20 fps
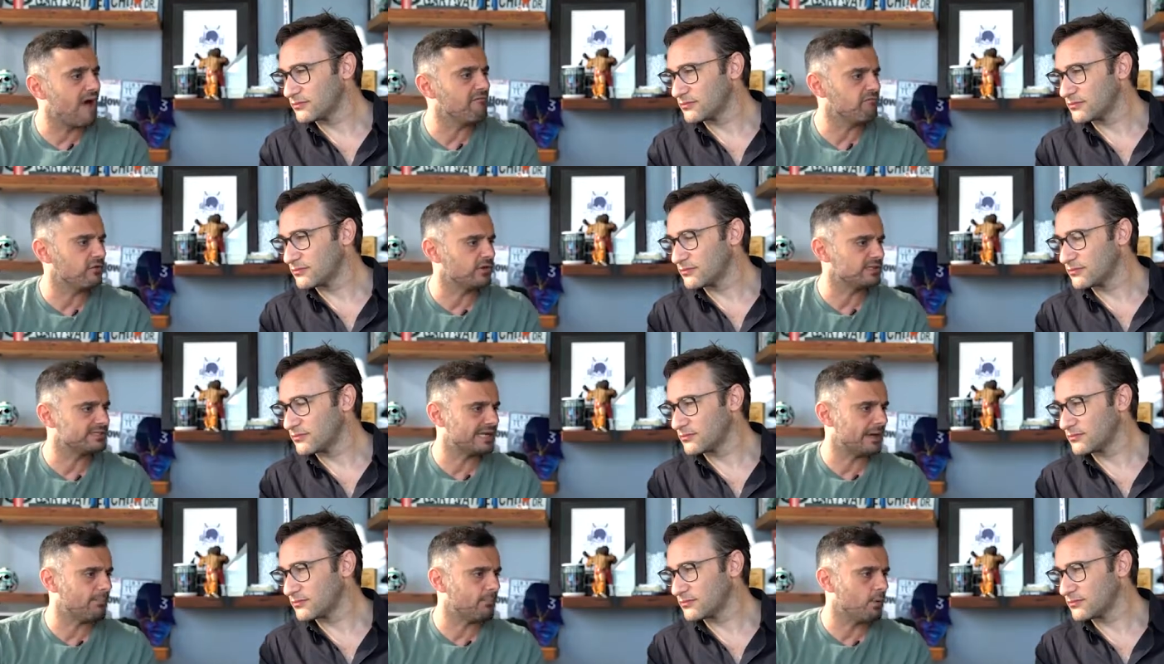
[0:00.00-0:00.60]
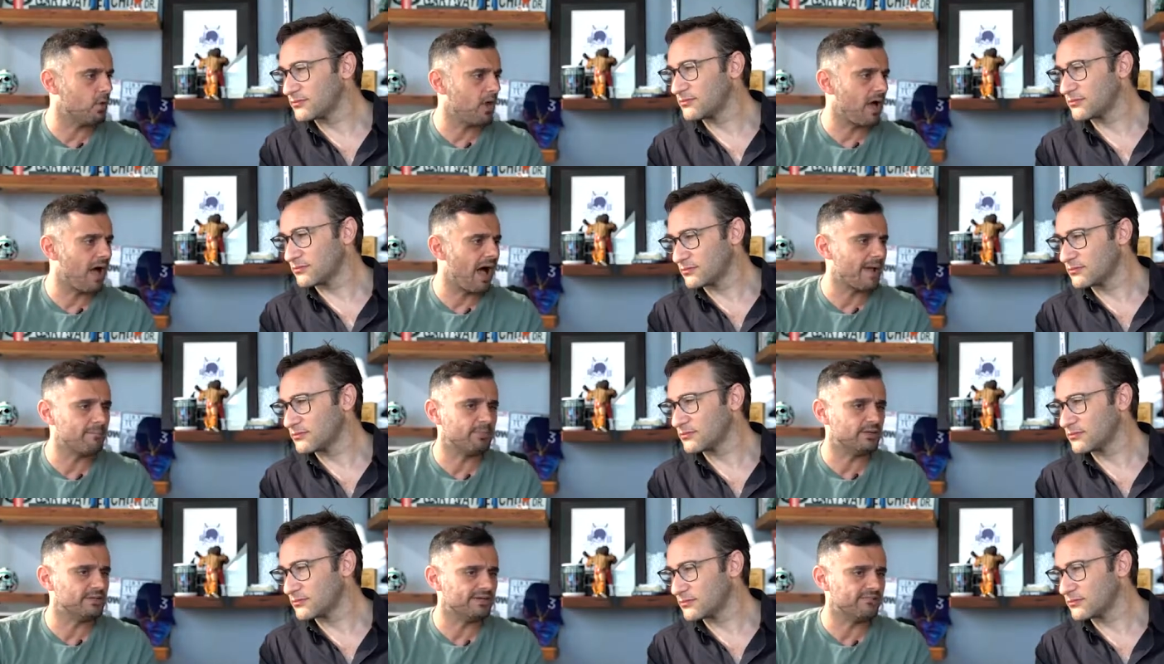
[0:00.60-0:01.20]
Speaker 1: for example,
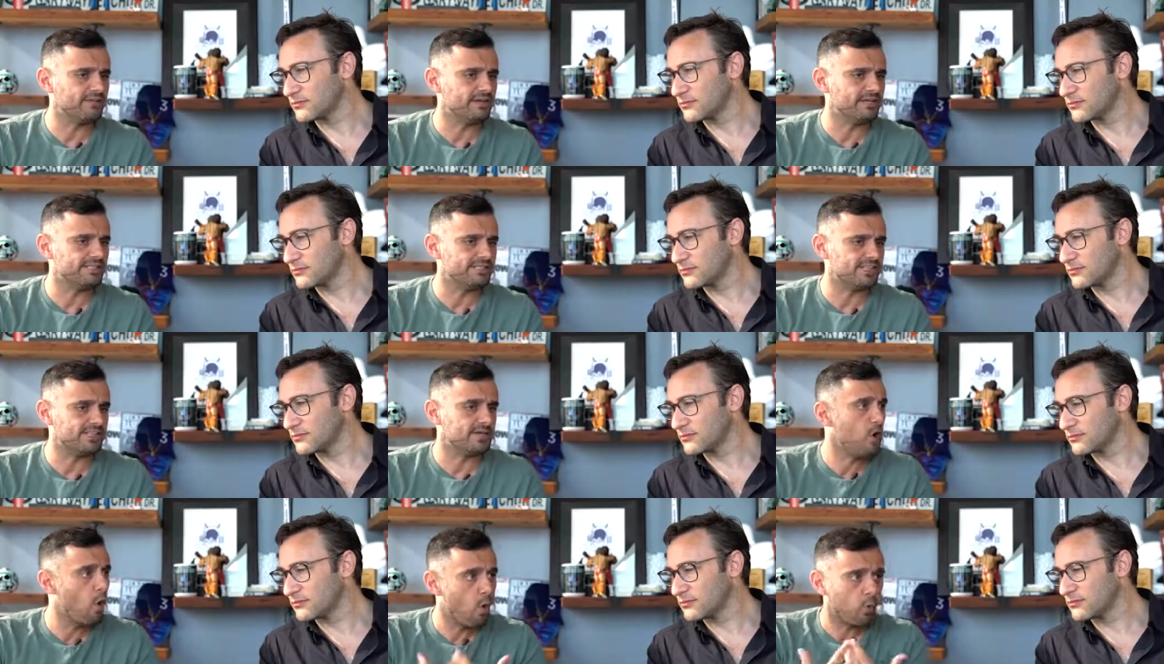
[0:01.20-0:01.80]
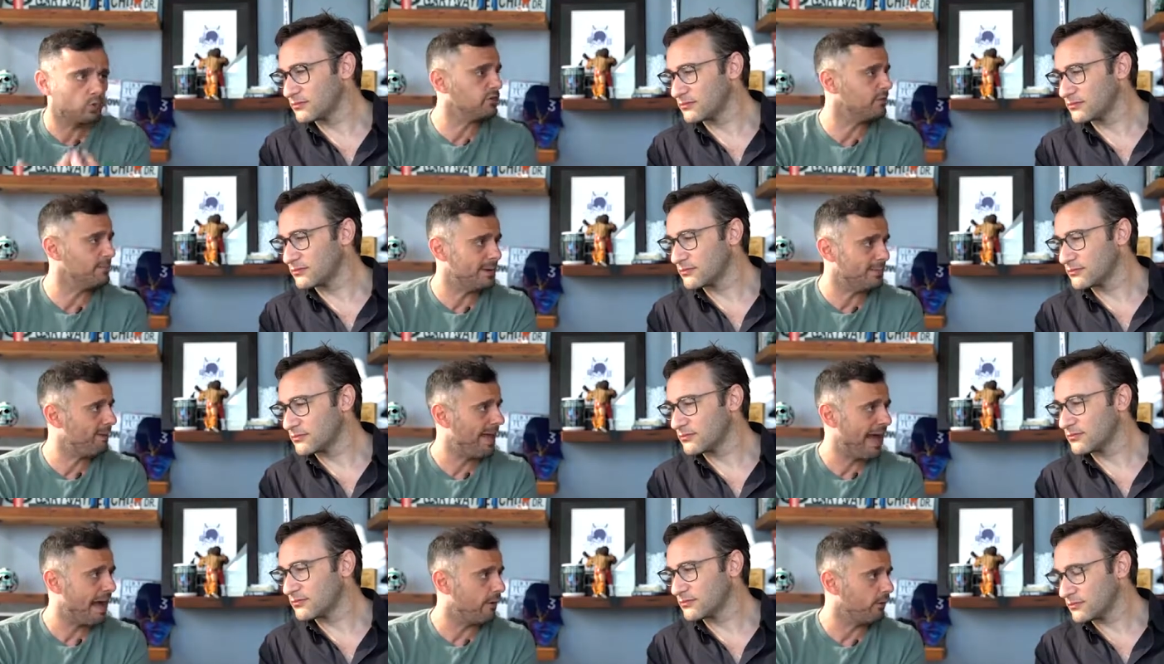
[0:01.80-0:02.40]
I believe it is the
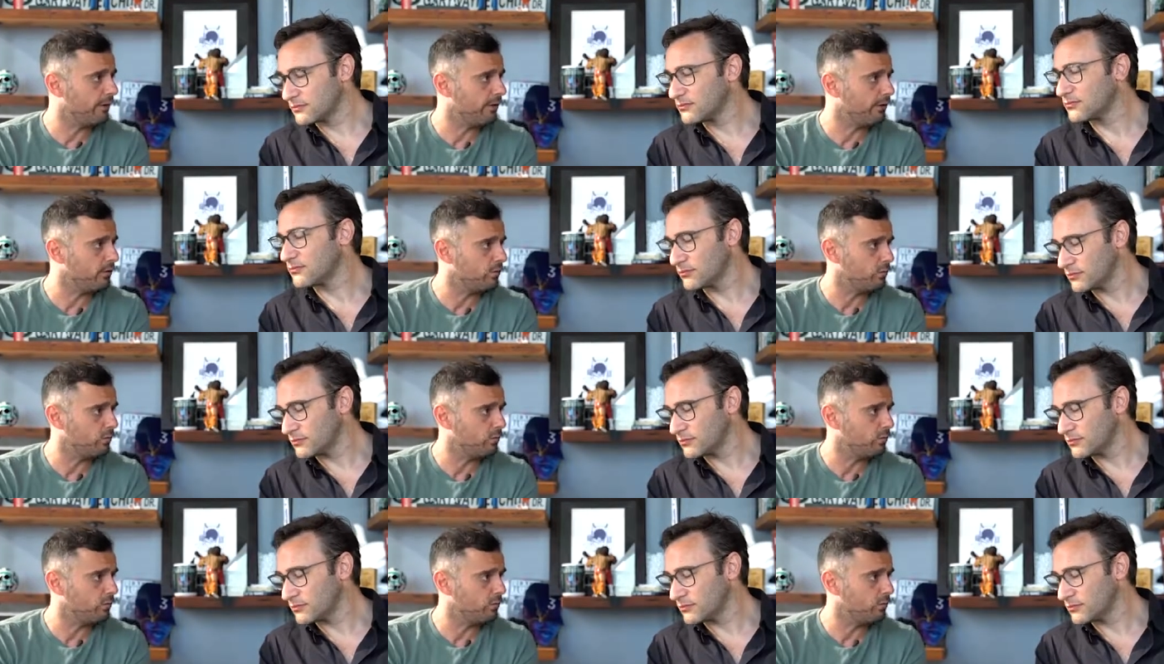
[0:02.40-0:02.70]
ultimate power.